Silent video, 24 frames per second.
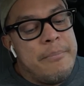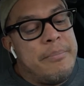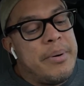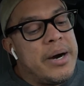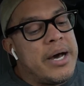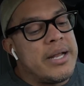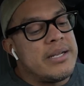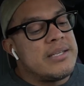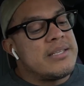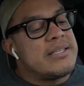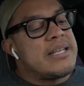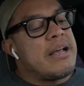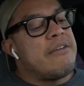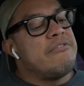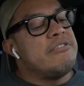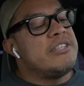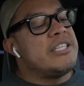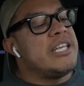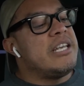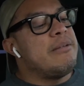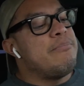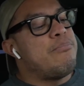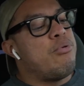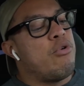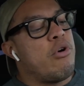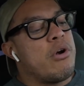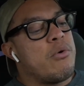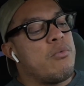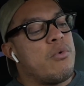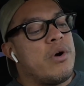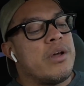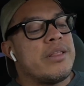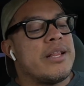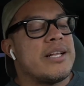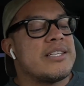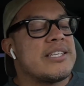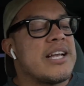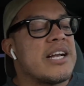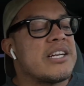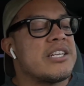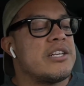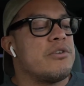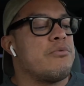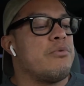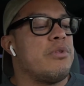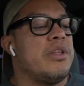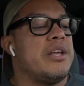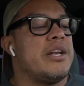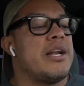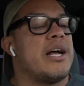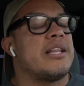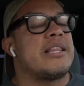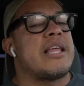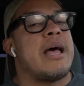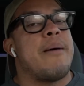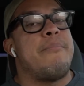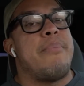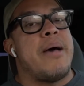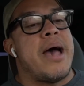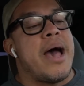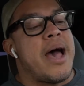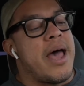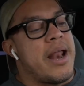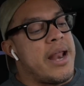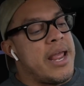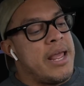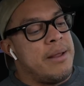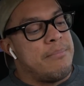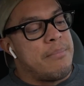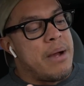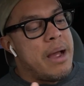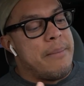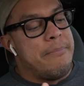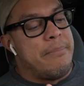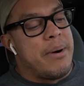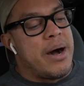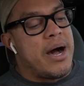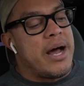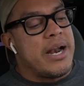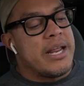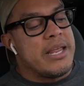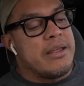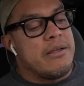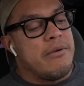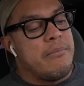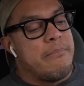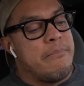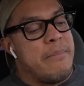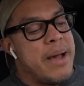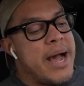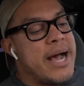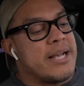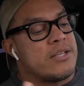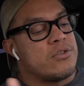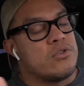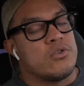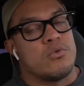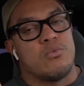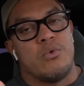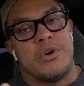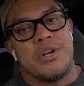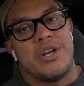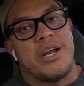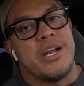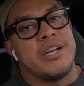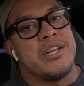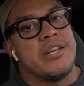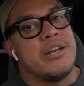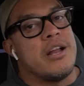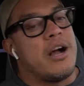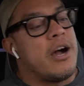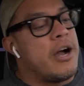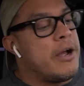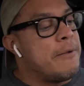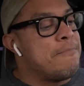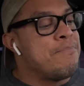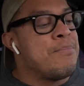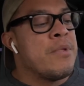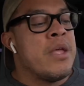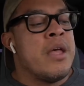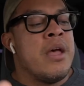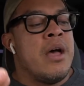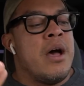But 17.1, that's actually really not that bad. And my body mass was 199.